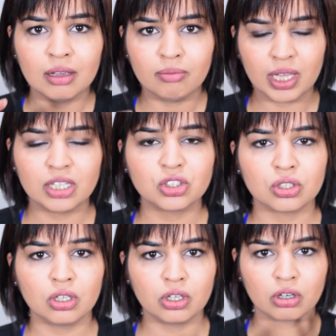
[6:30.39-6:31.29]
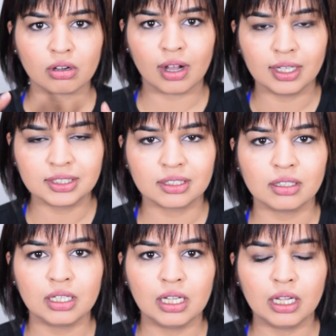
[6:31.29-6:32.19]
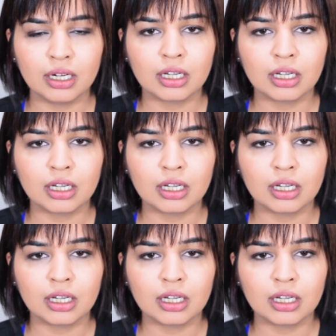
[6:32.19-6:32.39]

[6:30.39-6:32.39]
Make sure you're constantly in